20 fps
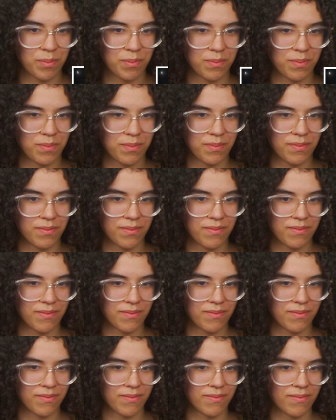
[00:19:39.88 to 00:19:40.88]

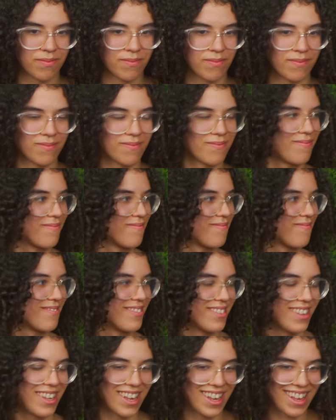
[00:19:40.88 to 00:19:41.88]

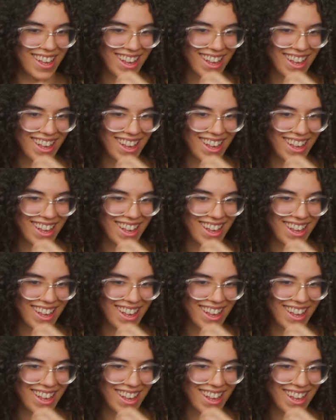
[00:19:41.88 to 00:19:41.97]
[no speech]